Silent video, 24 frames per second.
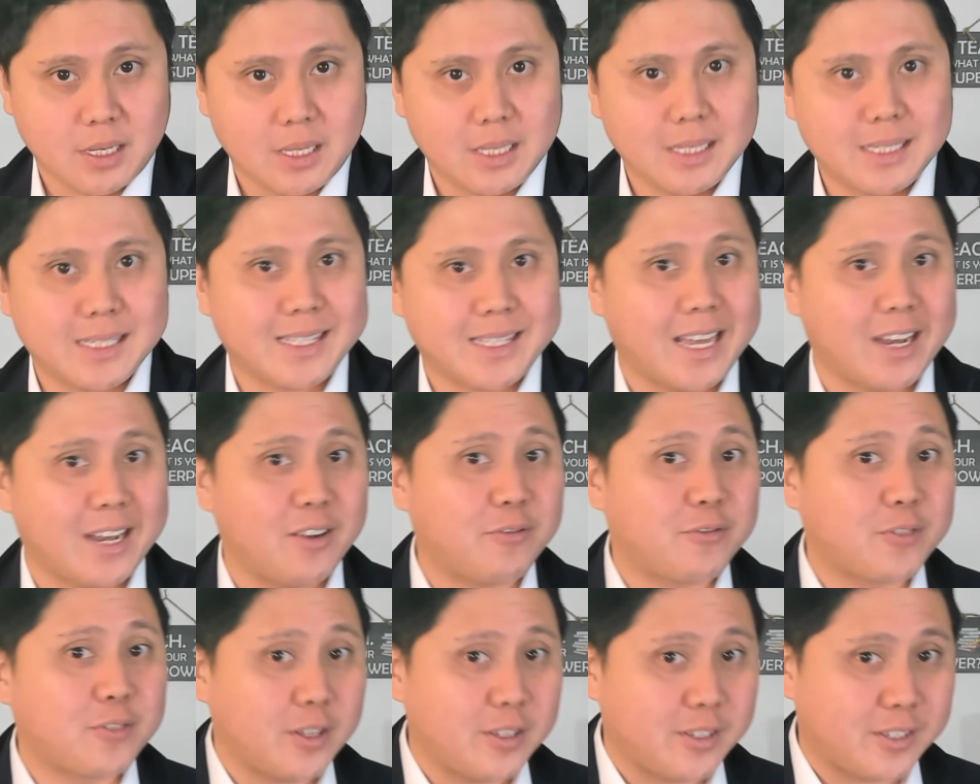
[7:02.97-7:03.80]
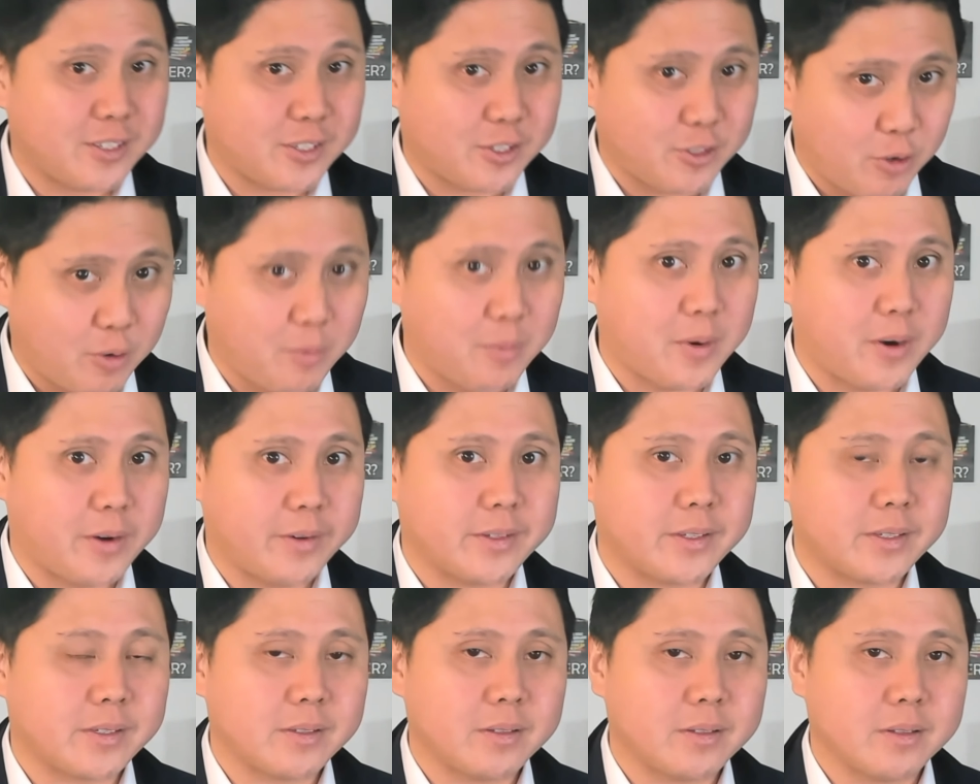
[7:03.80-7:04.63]
instead of
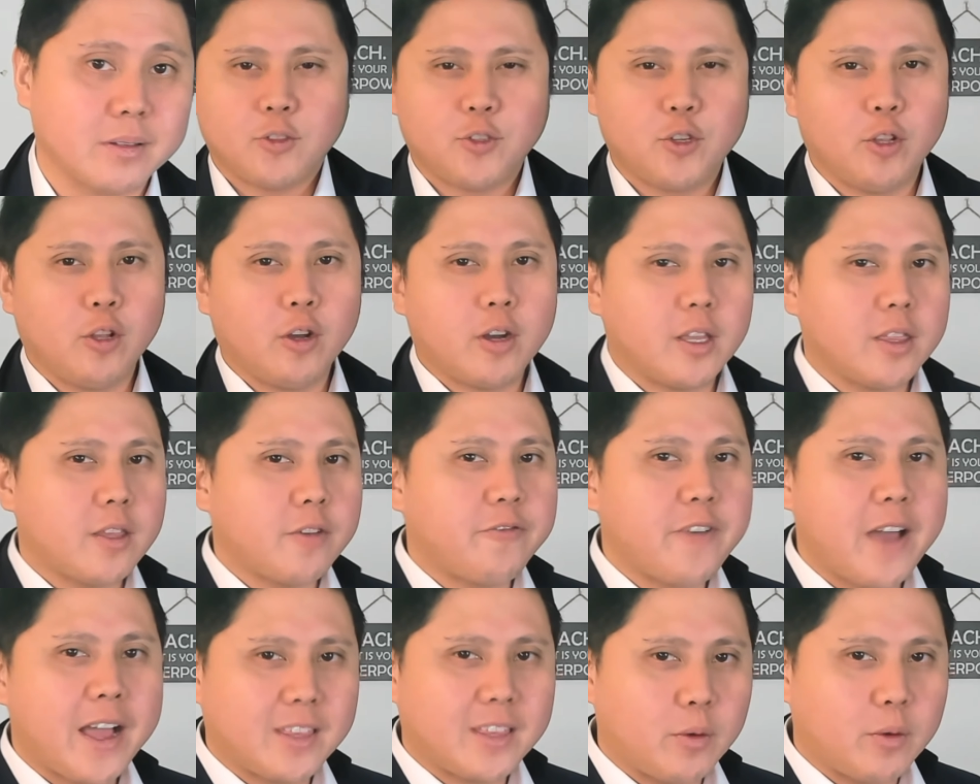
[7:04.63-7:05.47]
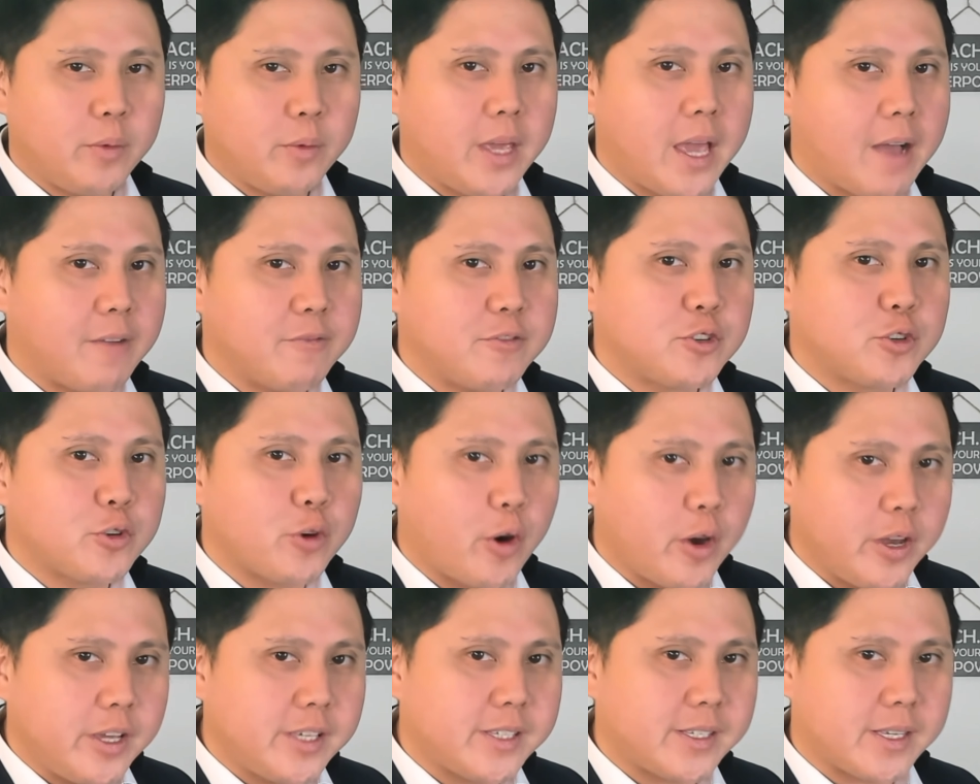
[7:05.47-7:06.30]
consumers, to look at the fact that we have
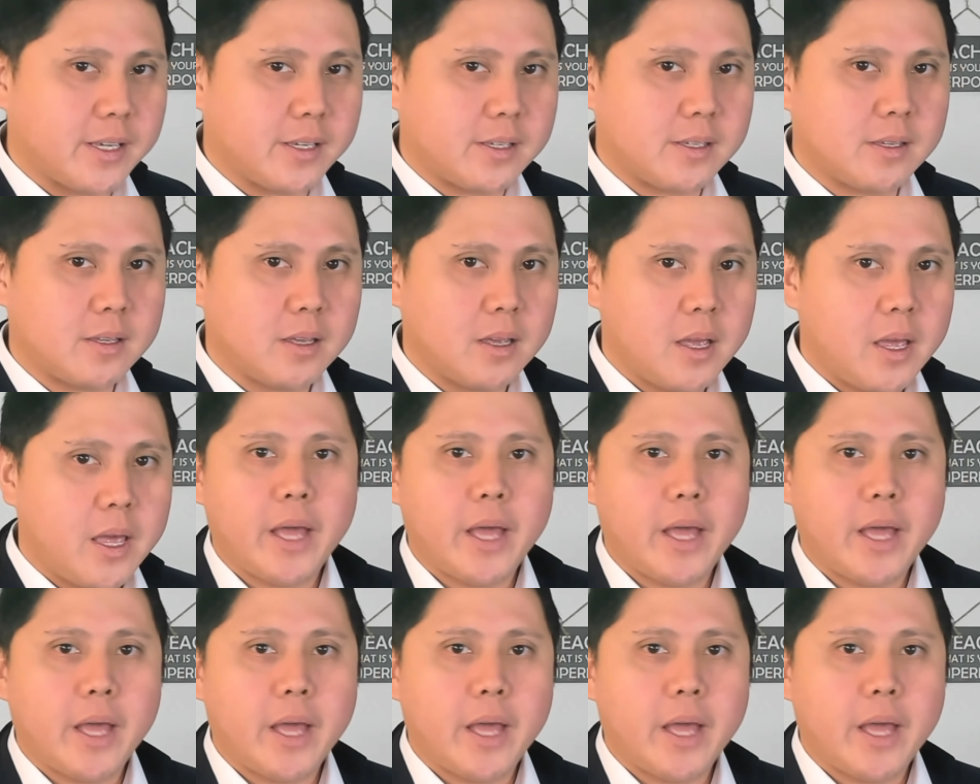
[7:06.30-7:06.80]
choices